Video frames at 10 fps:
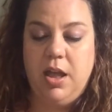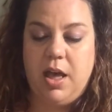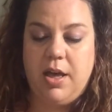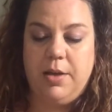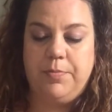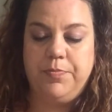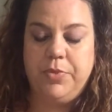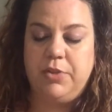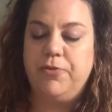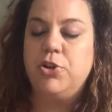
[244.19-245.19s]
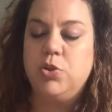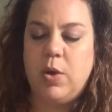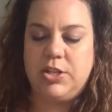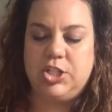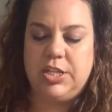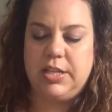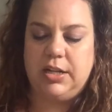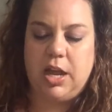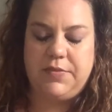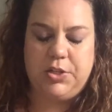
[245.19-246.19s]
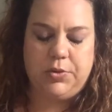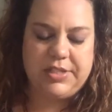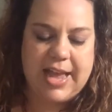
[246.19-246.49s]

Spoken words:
the first question that a lot of students